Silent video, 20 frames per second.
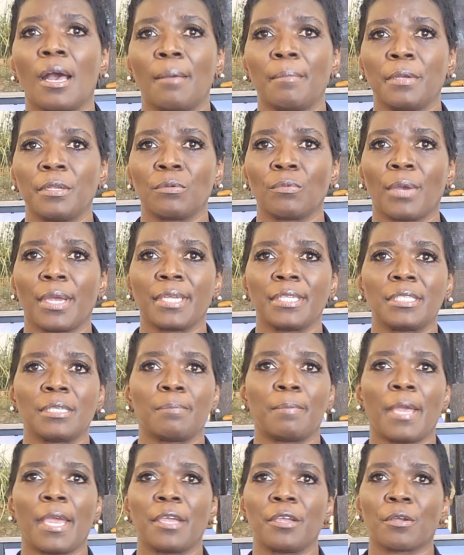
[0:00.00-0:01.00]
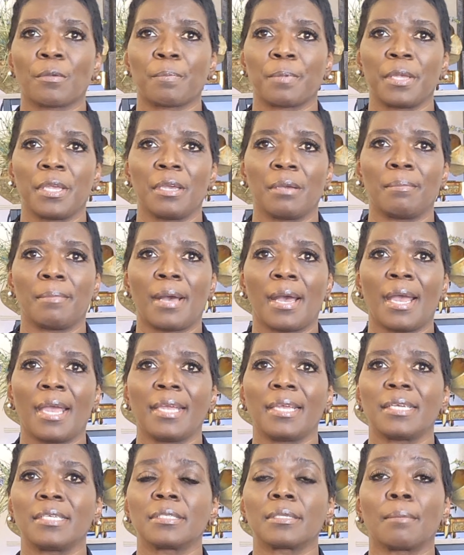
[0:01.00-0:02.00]
common way to pay your
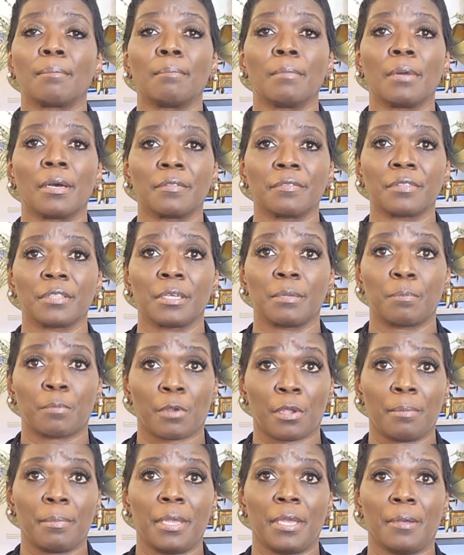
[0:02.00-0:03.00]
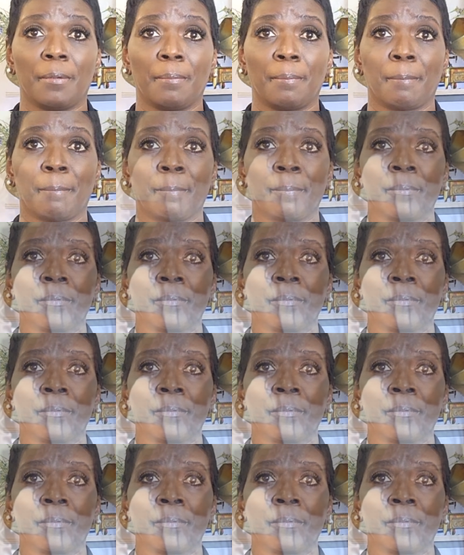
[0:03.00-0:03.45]
PMI is a monthly premium.